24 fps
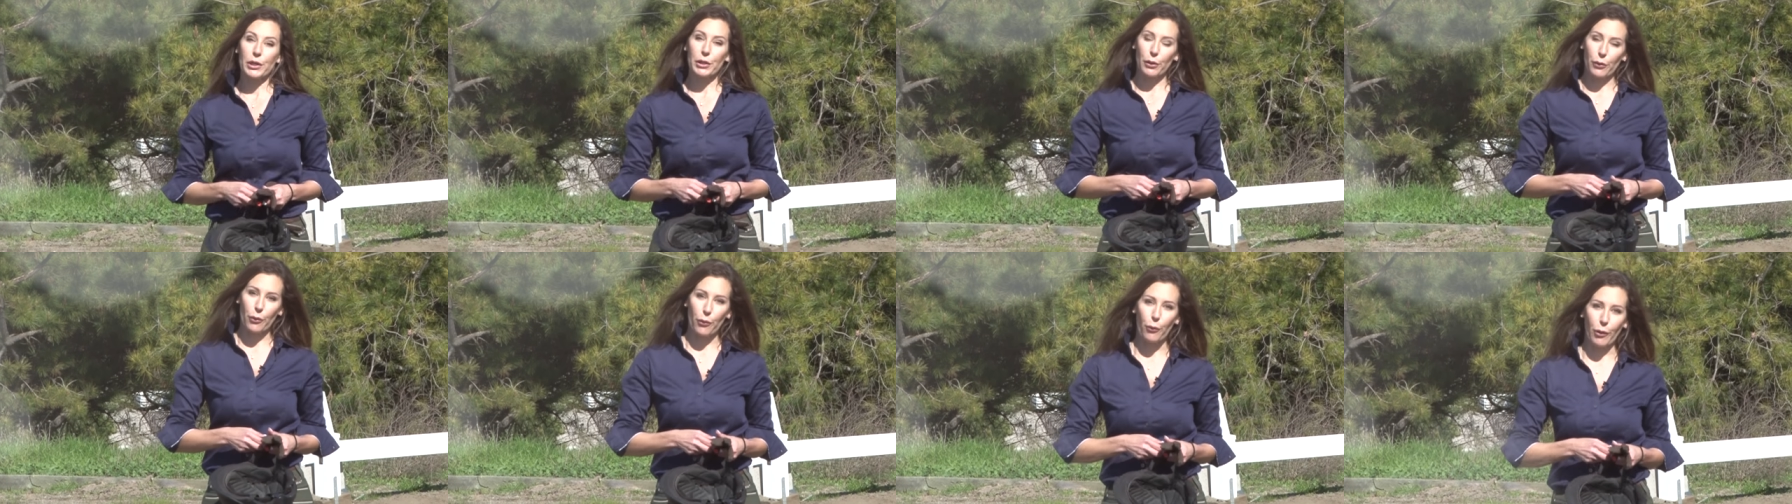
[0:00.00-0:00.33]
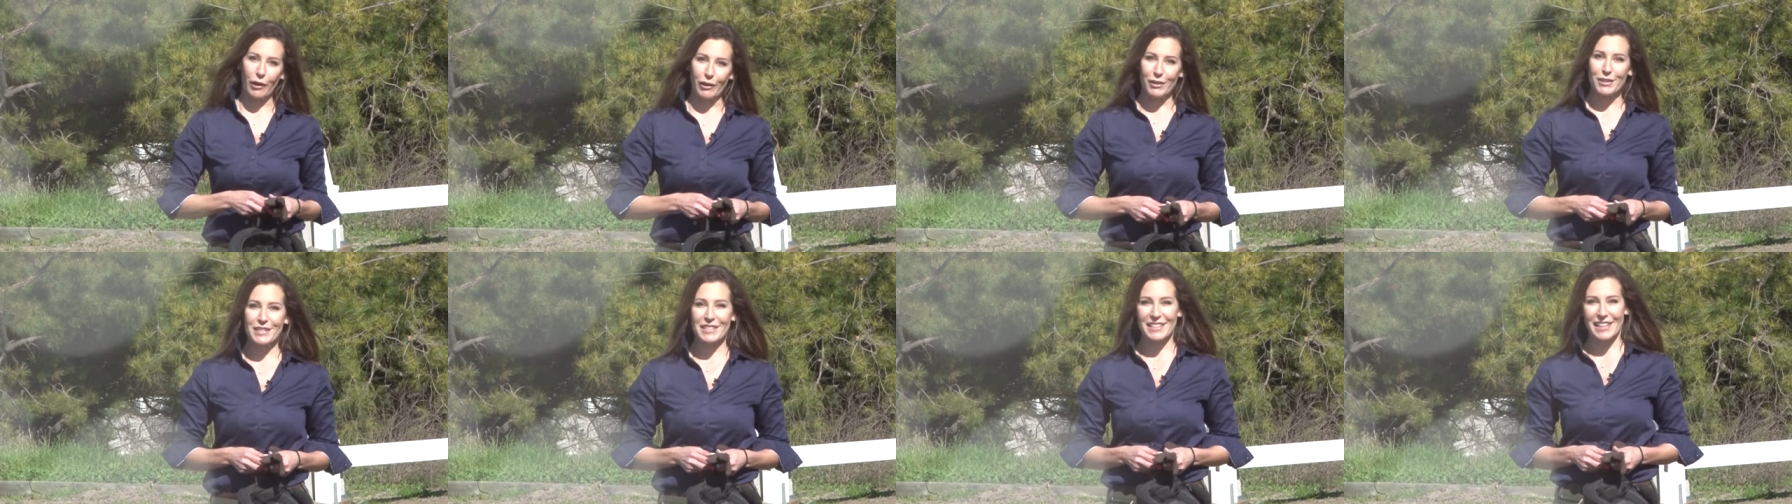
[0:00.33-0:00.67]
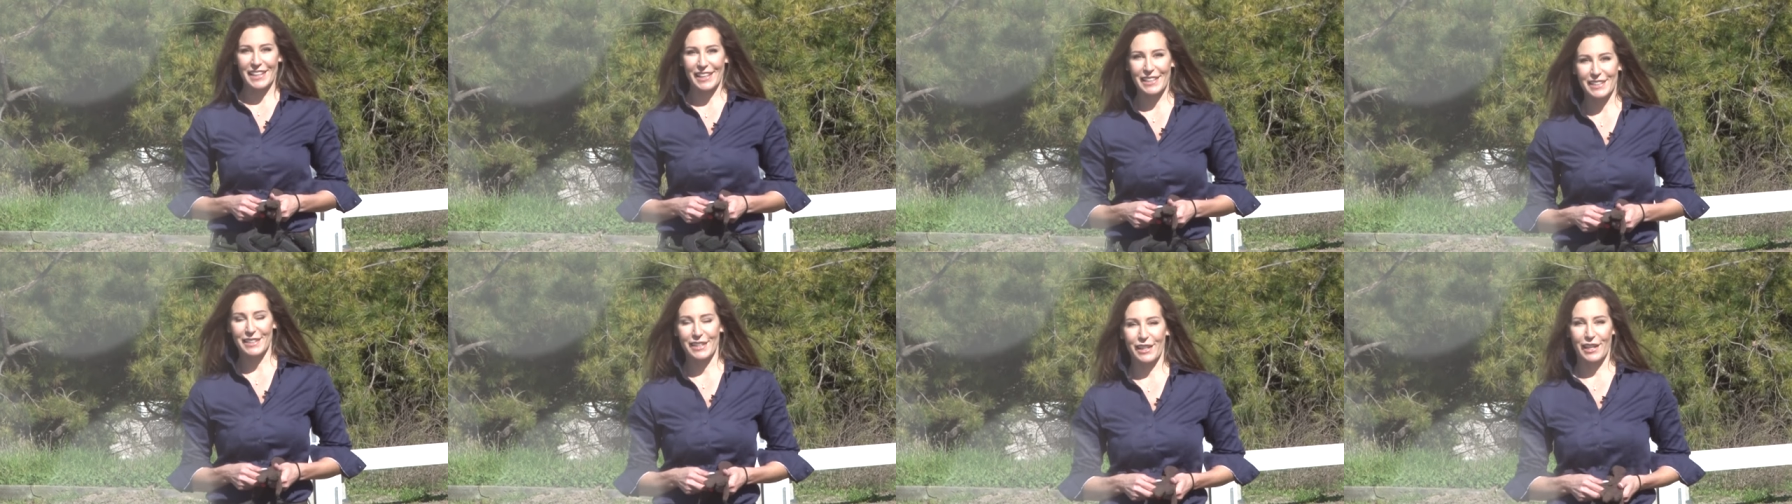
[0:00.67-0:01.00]
your horse to
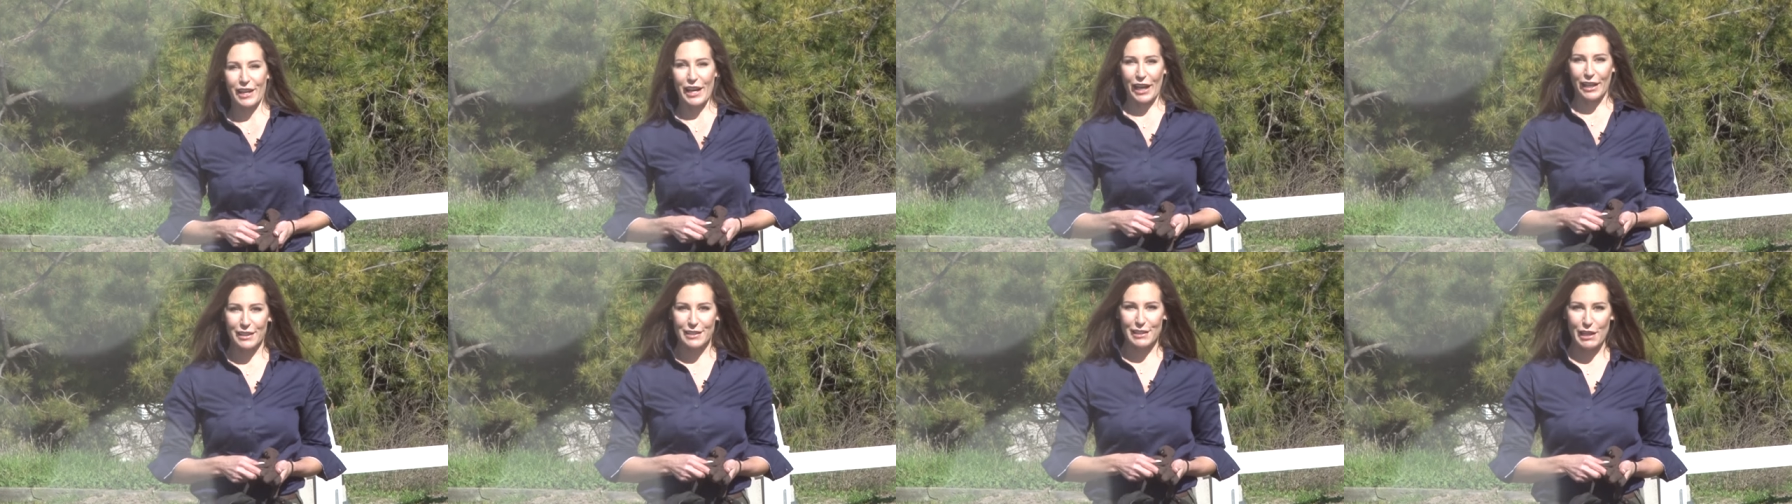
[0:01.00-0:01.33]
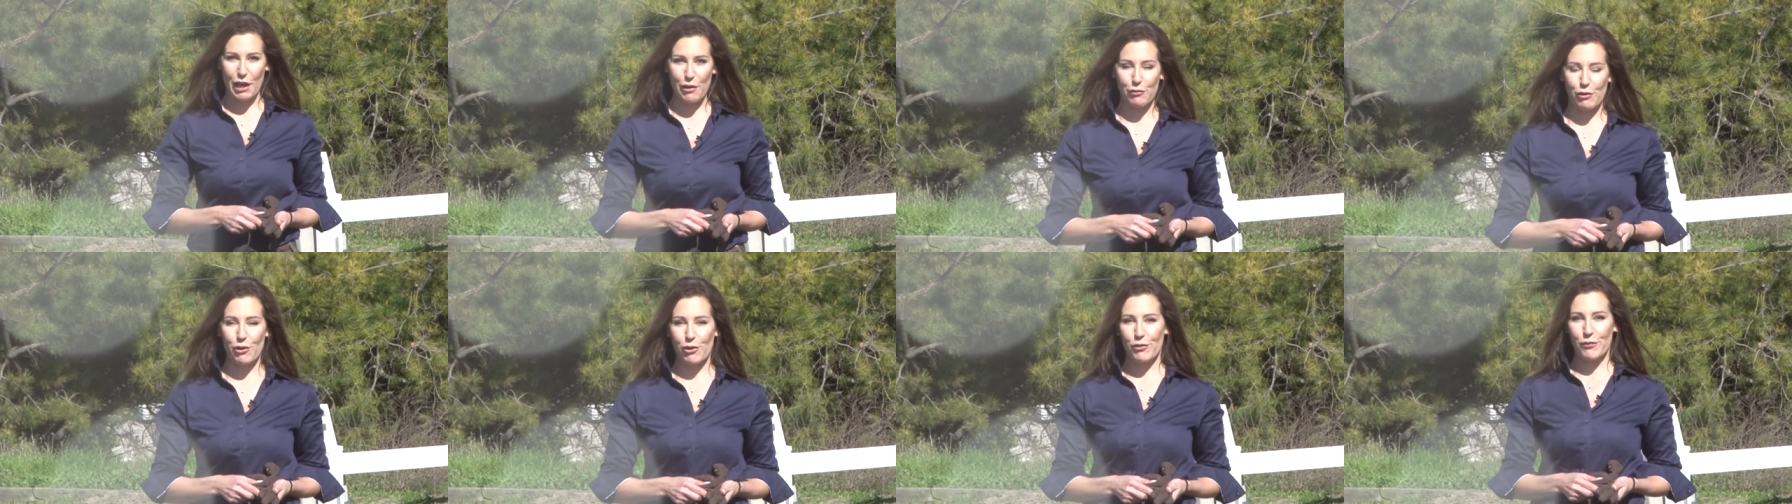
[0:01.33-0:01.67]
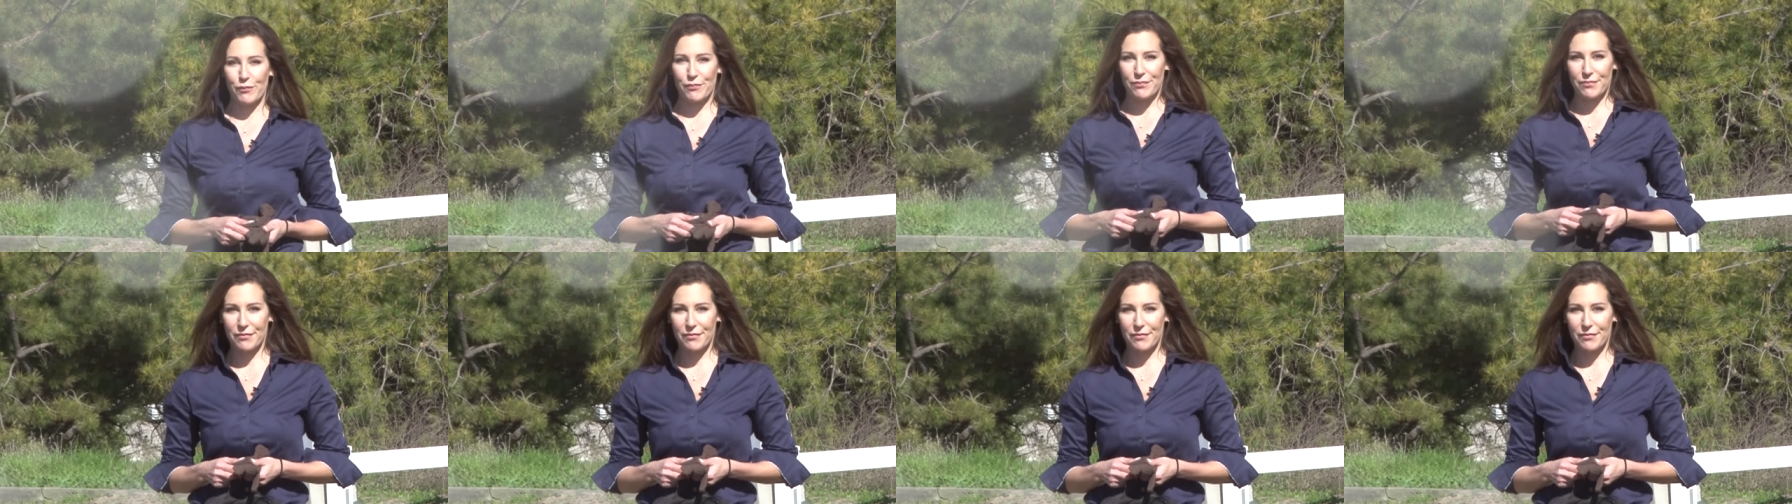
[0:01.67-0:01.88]
get to the next level?